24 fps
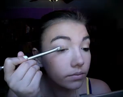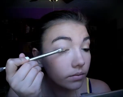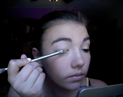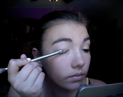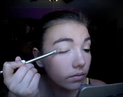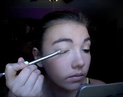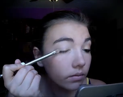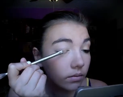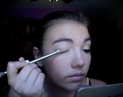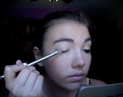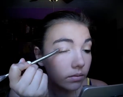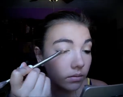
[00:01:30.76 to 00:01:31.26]

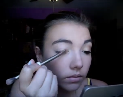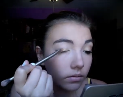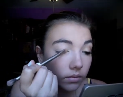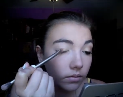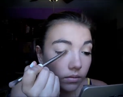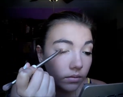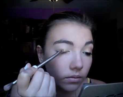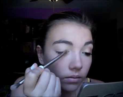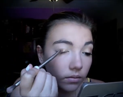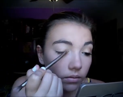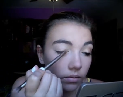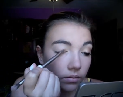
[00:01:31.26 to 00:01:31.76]

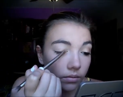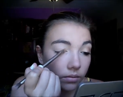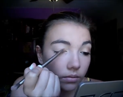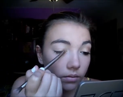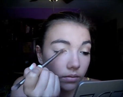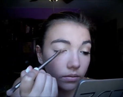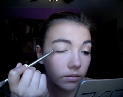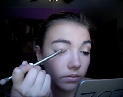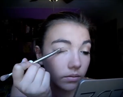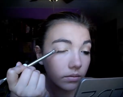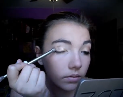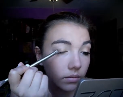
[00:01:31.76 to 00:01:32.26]

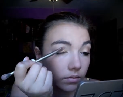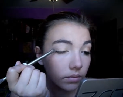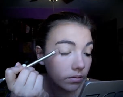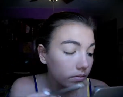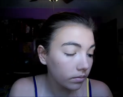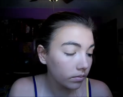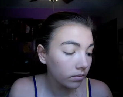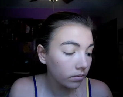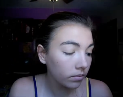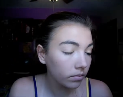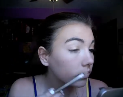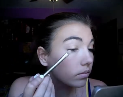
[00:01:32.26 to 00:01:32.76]

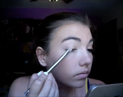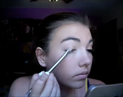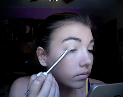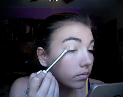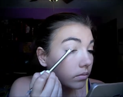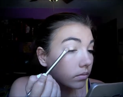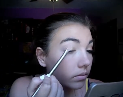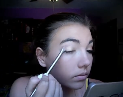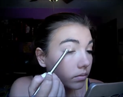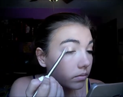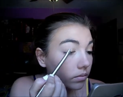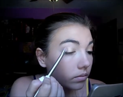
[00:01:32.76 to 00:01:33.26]

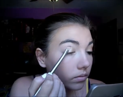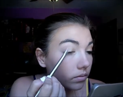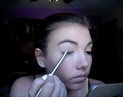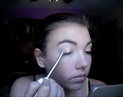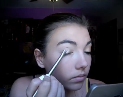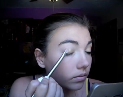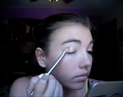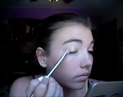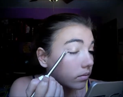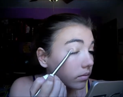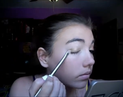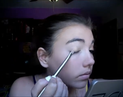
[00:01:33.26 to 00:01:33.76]

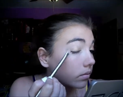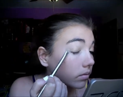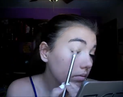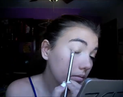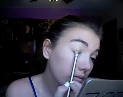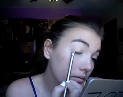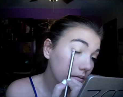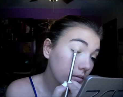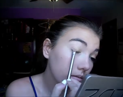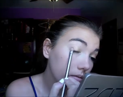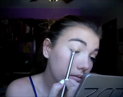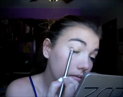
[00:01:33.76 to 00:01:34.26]

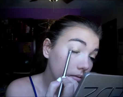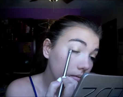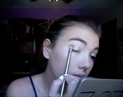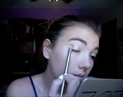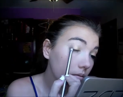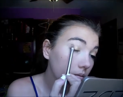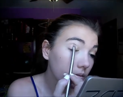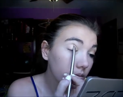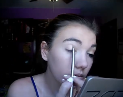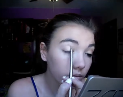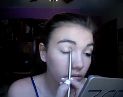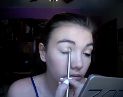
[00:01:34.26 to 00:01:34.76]

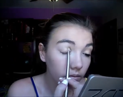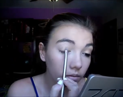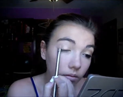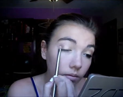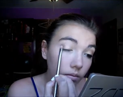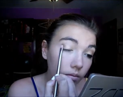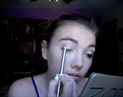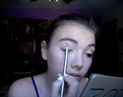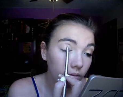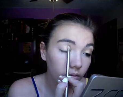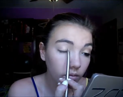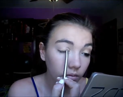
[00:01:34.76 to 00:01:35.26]

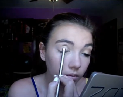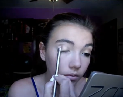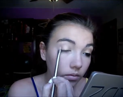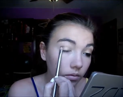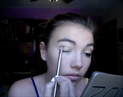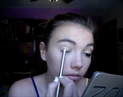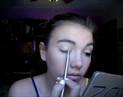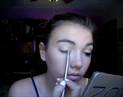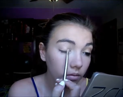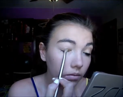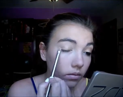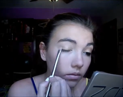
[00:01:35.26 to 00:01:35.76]

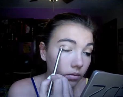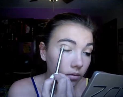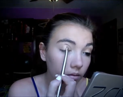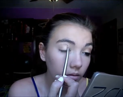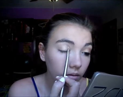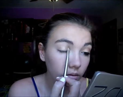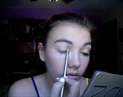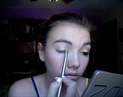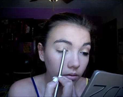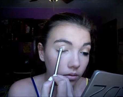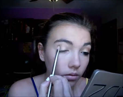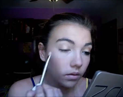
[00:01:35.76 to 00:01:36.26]

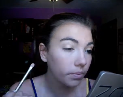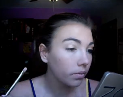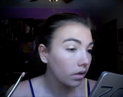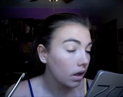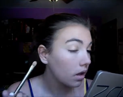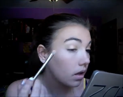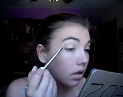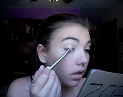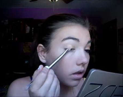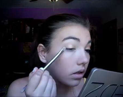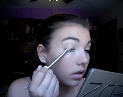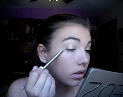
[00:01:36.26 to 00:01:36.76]

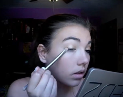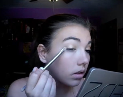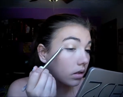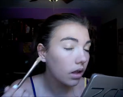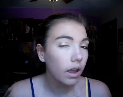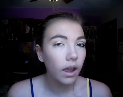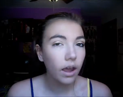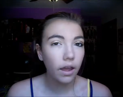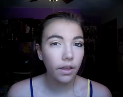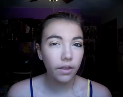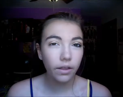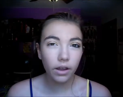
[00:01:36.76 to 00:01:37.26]

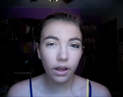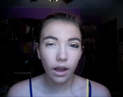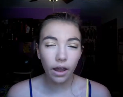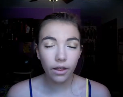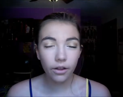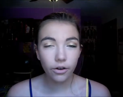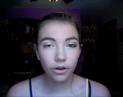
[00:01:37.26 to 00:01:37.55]
No one is speaking in this clip.